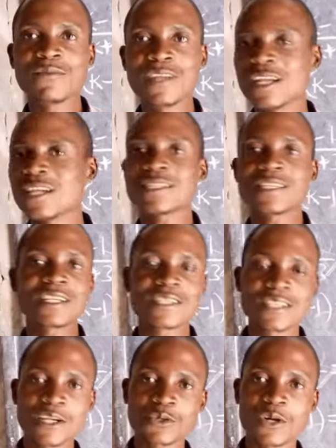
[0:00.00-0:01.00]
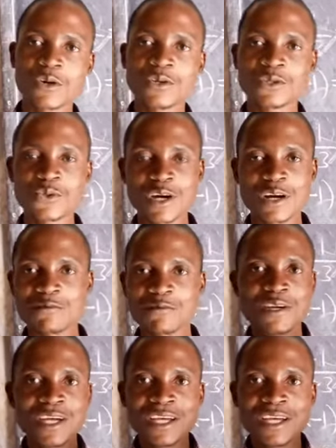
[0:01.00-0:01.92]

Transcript: the next lesson that we are going to have.